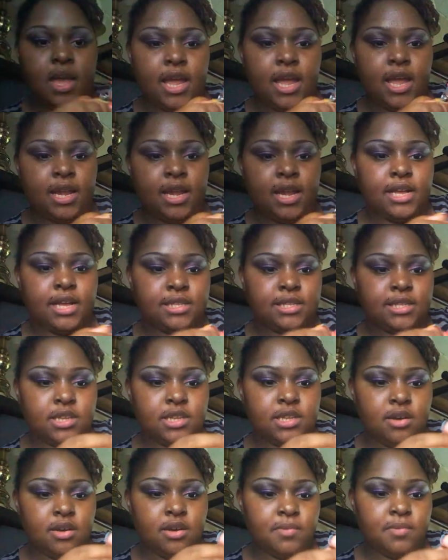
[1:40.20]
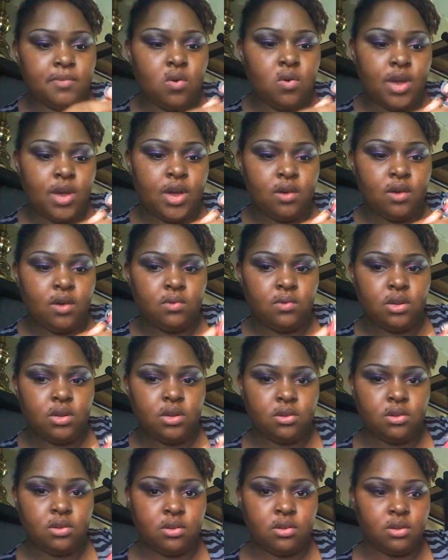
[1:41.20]
and it's um coiled
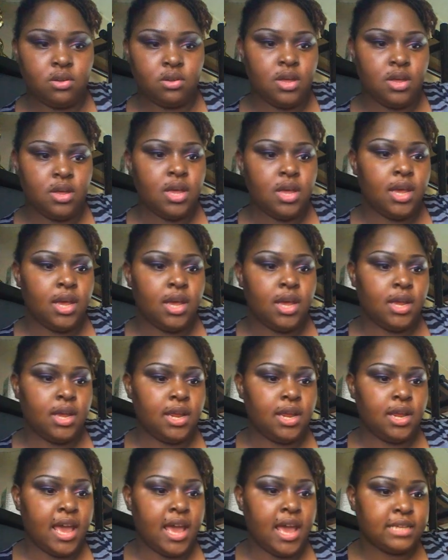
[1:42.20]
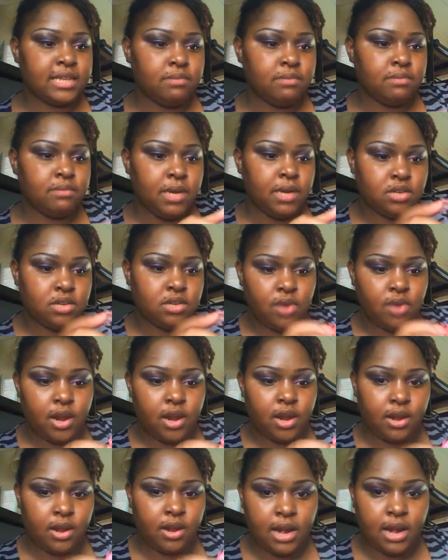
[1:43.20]
and it has the beads
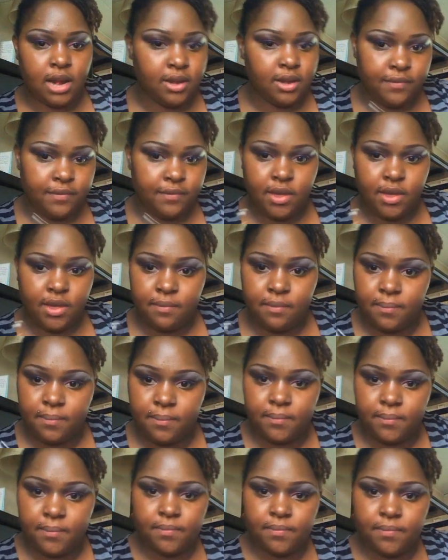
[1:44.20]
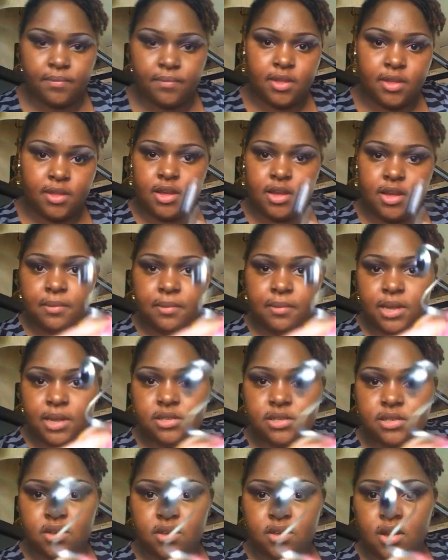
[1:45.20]
right here and I love it come
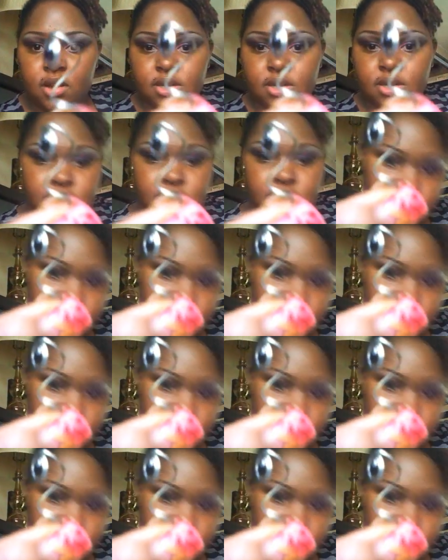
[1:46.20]
in so y'all can